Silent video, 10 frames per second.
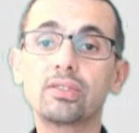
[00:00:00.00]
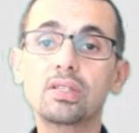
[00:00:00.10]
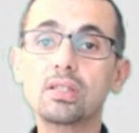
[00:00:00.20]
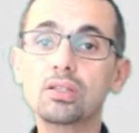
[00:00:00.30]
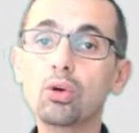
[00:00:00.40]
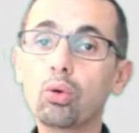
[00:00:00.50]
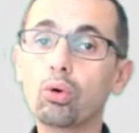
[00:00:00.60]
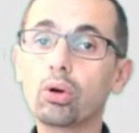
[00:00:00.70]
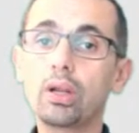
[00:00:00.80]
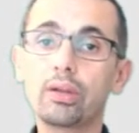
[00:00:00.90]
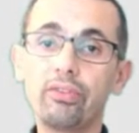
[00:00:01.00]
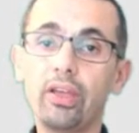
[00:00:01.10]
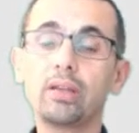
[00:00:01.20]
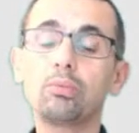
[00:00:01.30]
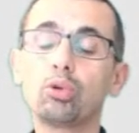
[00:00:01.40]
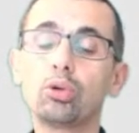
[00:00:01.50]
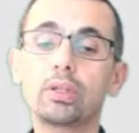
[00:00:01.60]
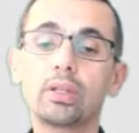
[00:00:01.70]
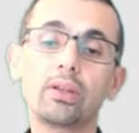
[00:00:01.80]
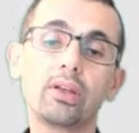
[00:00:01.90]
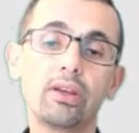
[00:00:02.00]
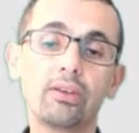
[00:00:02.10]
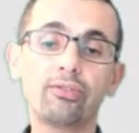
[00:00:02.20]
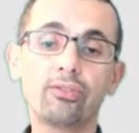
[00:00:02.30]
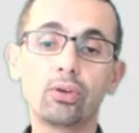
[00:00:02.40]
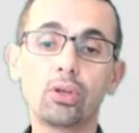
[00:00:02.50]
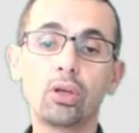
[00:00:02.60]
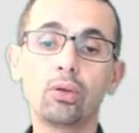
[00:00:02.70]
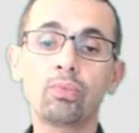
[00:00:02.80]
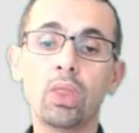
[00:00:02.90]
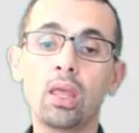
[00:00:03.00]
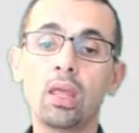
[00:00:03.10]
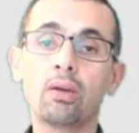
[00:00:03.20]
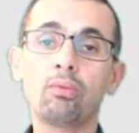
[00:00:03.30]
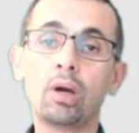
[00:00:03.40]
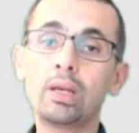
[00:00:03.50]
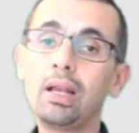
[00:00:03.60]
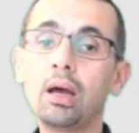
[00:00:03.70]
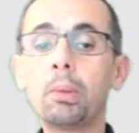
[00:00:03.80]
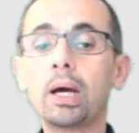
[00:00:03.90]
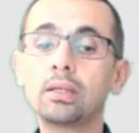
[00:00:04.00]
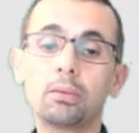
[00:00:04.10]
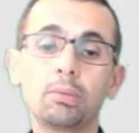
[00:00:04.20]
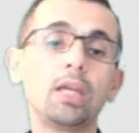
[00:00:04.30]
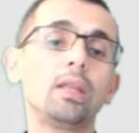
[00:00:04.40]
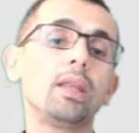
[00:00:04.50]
for instance, core are very important for you. Vanilla might not be